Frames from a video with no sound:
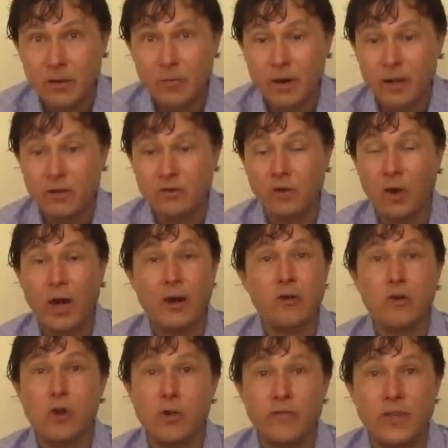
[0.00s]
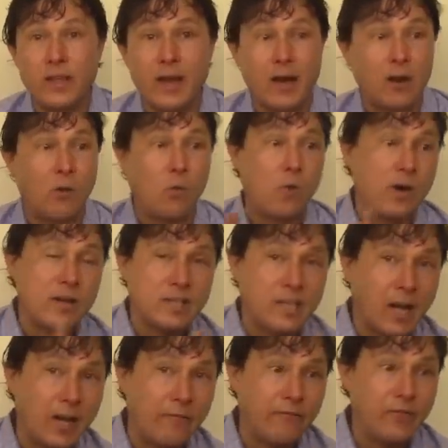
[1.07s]
right? So I don't know if he got a
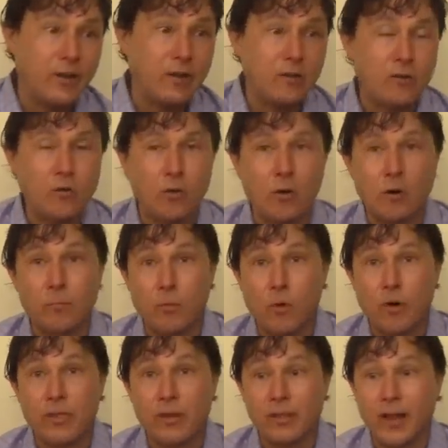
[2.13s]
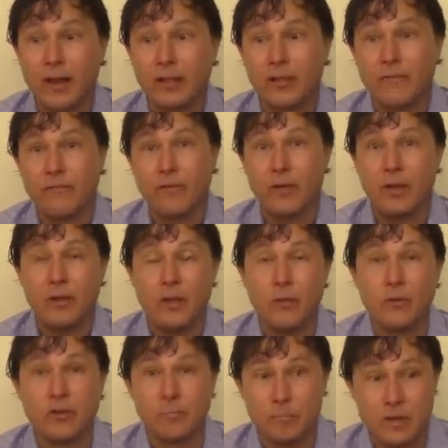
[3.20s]
one-time fee, or more than likely, if it
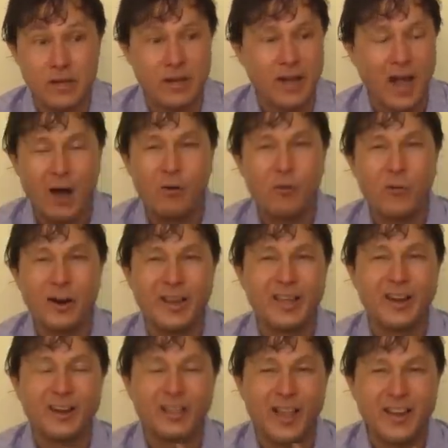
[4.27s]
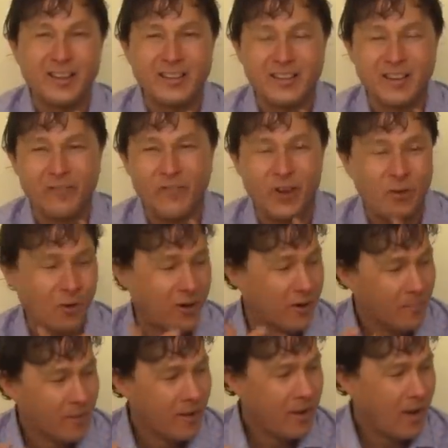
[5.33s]
was me, I would want to get a licensing fee
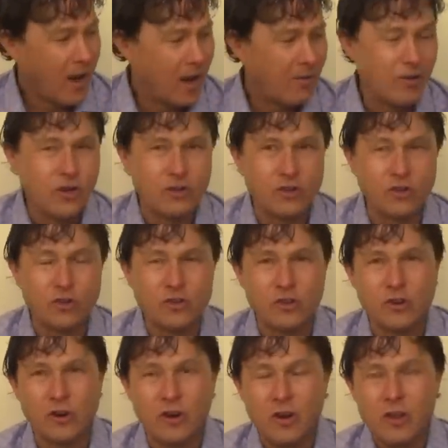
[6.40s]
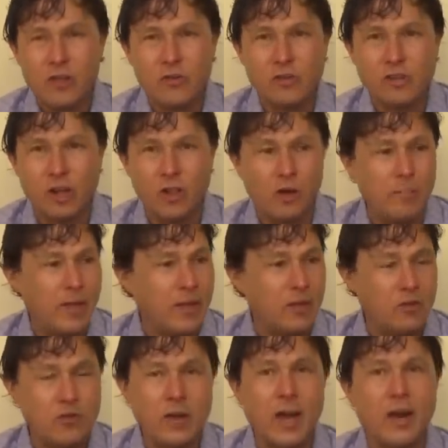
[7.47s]
where every juicer you sell Omega,
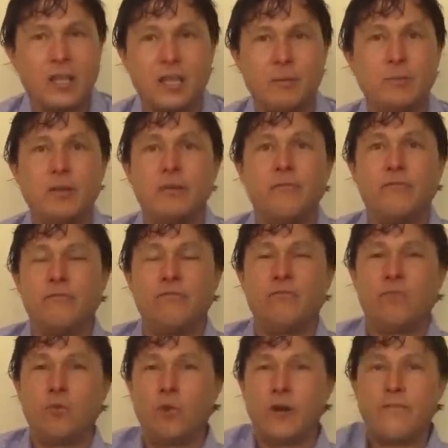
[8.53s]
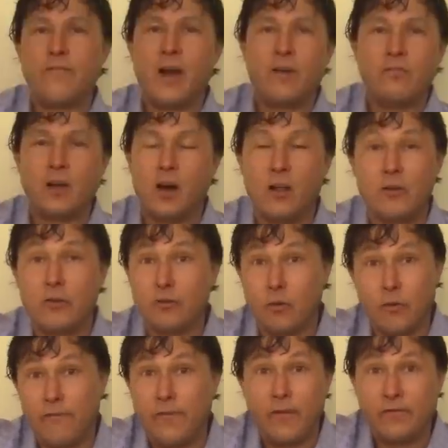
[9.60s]
you got to give me twenty-five dollars
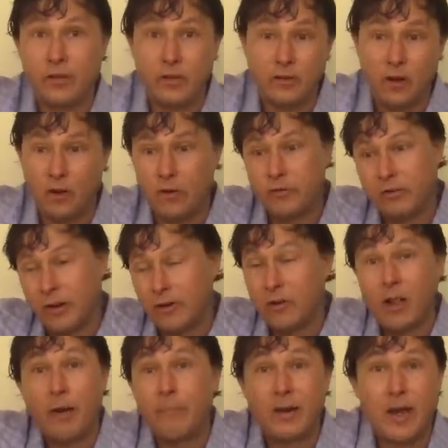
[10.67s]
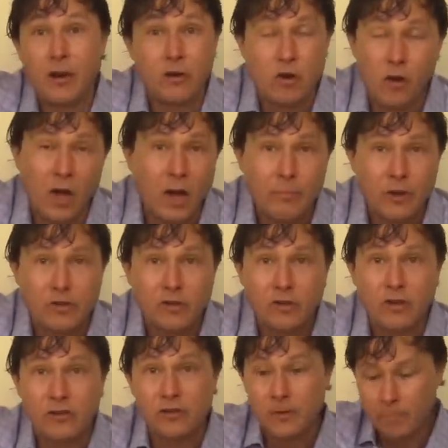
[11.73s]
or fifteen dollars, ten dollars. I mean, I don't know how much
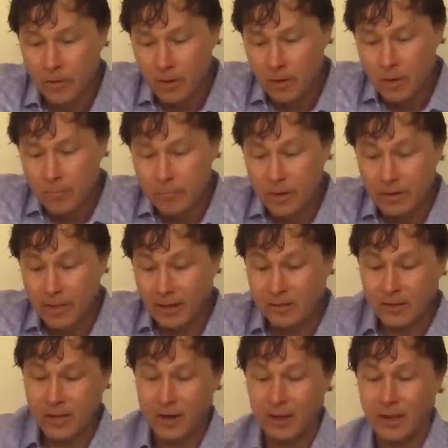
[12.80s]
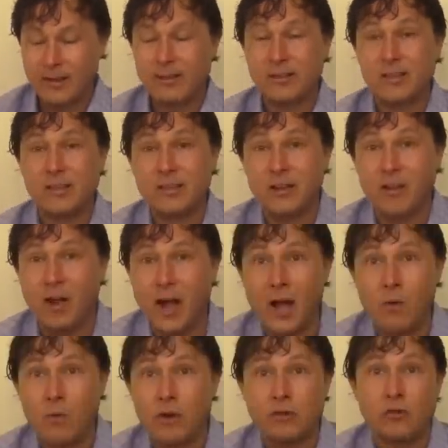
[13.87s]
it is, but that's the kind of licensing deal
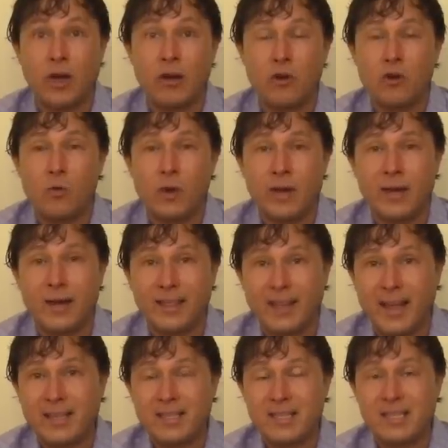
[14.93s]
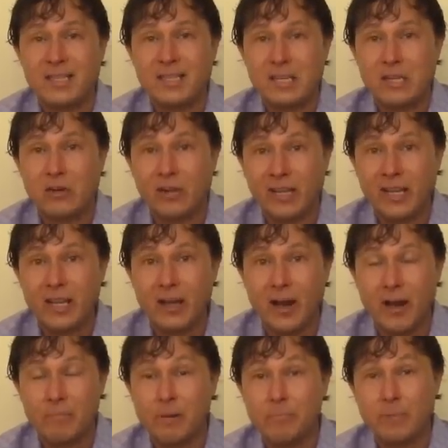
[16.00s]
I want, so I don't know what kind of licensing deal he
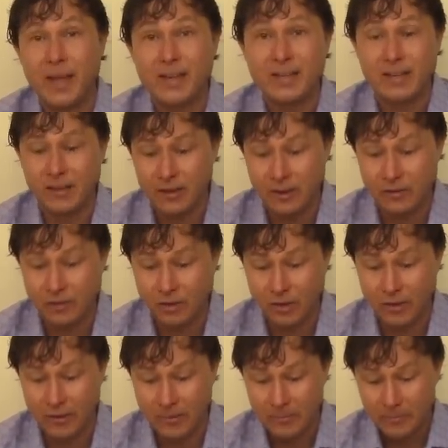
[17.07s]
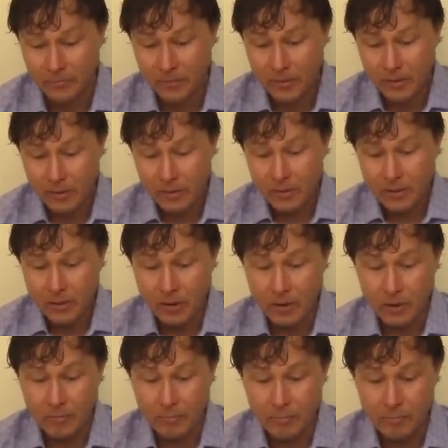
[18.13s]
got. But basically, here's the thing.
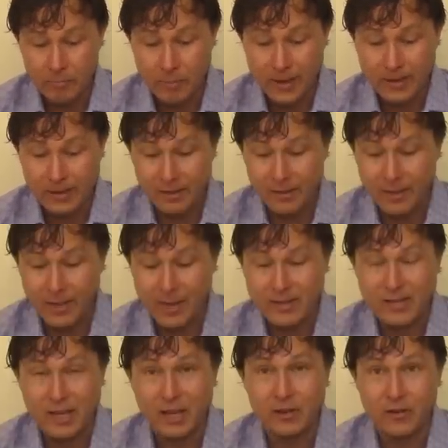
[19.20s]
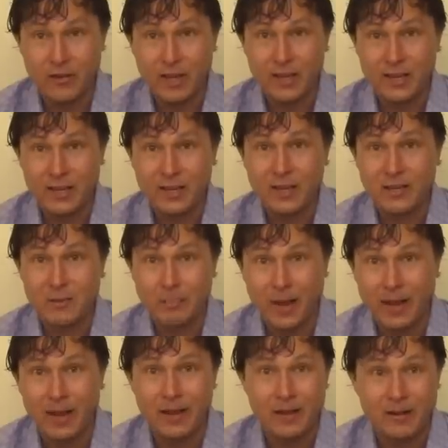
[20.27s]
Uh, basically, that's telling you that he gets
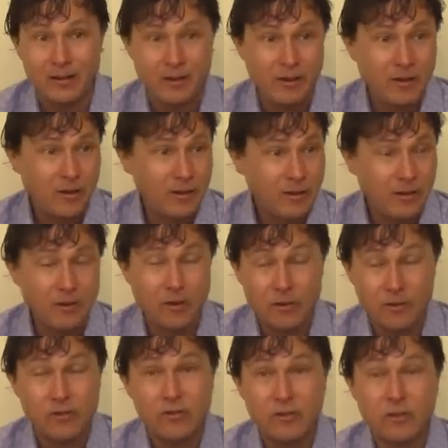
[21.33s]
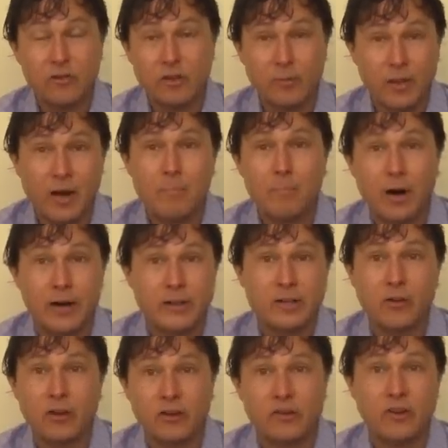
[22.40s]
paid, or there's some kind of
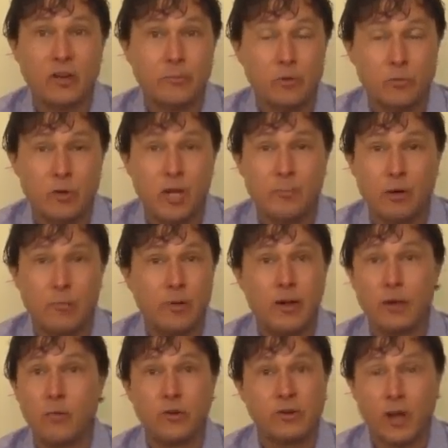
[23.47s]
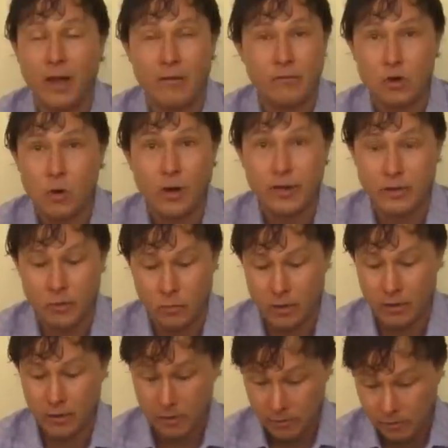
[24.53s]
monetary exchange between him and Omega, which I have no idea
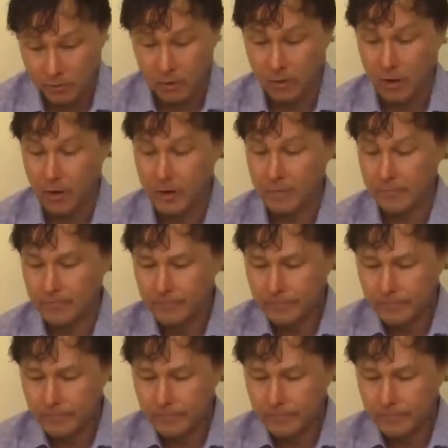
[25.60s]
what it is, all right?